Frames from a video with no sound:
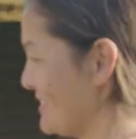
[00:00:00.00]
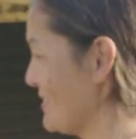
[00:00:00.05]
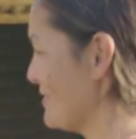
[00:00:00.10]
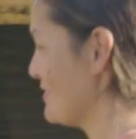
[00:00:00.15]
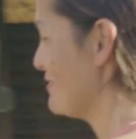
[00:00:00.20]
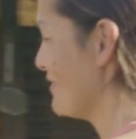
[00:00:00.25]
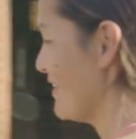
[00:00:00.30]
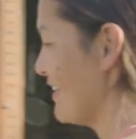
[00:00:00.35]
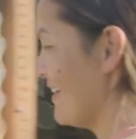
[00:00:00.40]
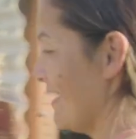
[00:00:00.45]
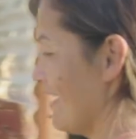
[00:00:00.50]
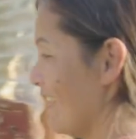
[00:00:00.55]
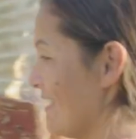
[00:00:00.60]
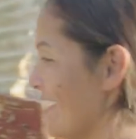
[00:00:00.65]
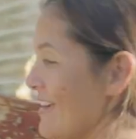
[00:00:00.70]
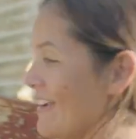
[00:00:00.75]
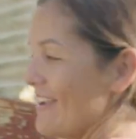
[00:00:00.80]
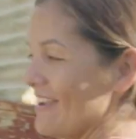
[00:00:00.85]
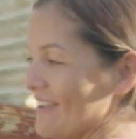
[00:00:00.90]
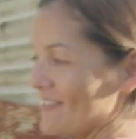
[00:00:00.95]
so far.
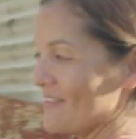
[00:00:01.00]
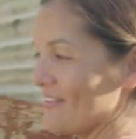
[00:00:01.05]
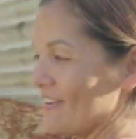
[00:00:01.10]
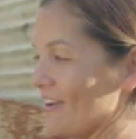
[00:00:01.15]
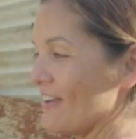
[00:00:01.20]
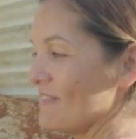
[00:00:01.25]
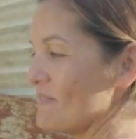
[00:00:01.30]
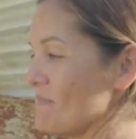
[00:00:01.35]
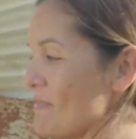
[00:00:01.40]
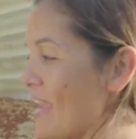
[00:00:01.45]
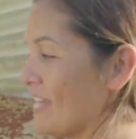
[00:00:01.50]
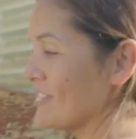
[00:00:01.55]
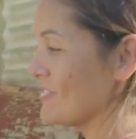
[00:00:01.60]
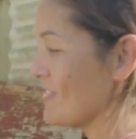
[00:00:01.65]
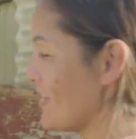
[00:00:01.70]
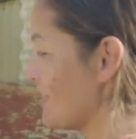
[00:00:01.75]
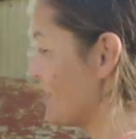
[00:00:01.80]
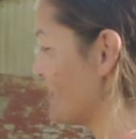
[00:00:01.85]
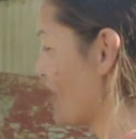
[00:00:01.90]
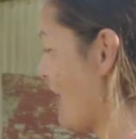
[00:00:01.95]
You make
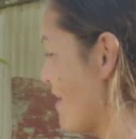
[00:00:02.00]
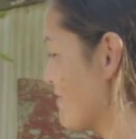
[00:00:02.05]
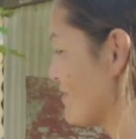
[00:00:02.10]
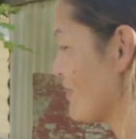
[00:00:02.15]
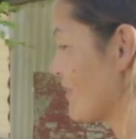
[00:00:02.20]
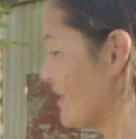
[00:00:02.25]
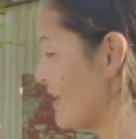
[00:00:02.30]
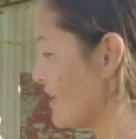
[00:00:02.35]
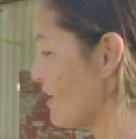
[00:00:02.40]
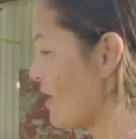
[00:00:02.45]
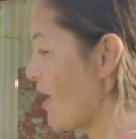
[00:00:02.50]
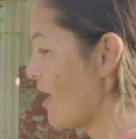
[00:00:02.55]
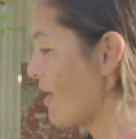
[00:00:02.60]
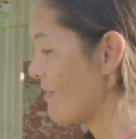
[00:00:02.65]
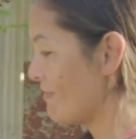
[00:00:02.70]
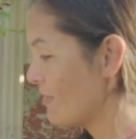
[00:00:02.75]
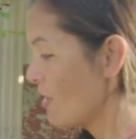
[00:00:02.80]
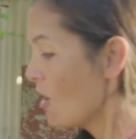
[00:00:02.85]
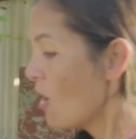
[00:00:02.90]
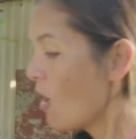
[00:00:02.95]
sure your knives are cut
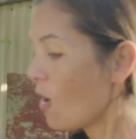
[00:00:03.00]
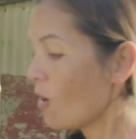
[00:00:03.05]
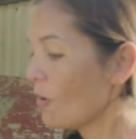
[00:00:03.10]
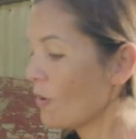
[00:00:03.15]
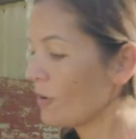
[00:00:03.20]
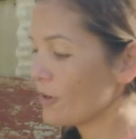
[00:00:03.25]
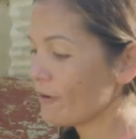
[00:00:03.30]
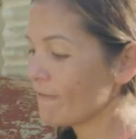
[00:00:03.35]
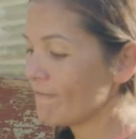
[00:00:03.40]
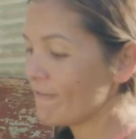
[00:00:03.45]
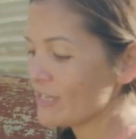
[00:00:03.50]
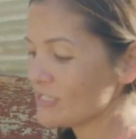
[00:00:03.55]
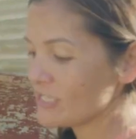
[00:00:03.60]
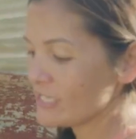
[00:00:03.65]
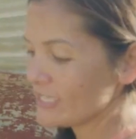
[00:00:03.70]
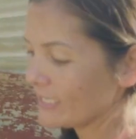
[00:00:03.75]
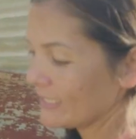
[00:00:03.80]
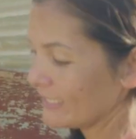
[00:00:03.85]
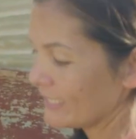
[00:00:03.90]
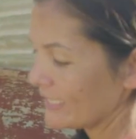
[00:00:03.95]
off. Oh, your fish
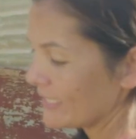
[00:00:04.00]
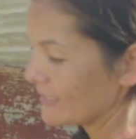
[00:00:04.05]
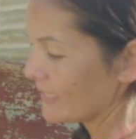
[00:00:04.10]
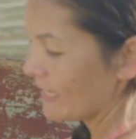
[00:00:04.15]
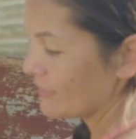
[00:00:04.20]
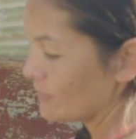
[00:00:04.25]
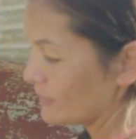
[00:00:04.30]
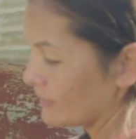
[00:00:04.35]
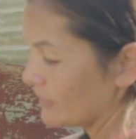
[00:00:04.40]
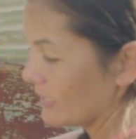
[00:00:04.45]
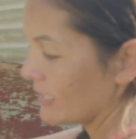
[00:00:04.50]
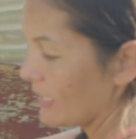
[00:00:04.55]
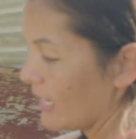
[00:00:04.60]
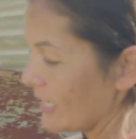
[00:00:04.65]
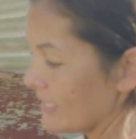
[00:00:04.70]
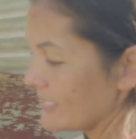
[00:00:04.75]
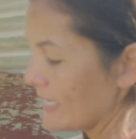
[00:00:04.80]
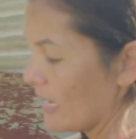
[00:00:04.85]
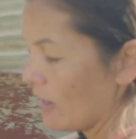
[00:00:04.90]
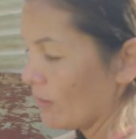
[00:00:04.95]
is clean. I took the
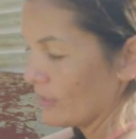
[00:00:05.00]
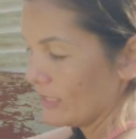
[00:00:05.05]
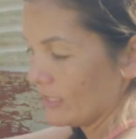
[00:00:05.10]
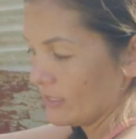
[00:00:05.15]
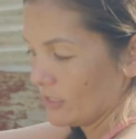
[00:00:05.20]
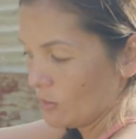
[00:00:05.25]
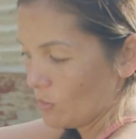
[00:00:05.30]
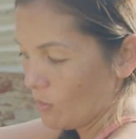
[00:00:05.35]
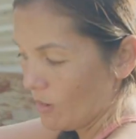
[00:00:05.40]
guts out in the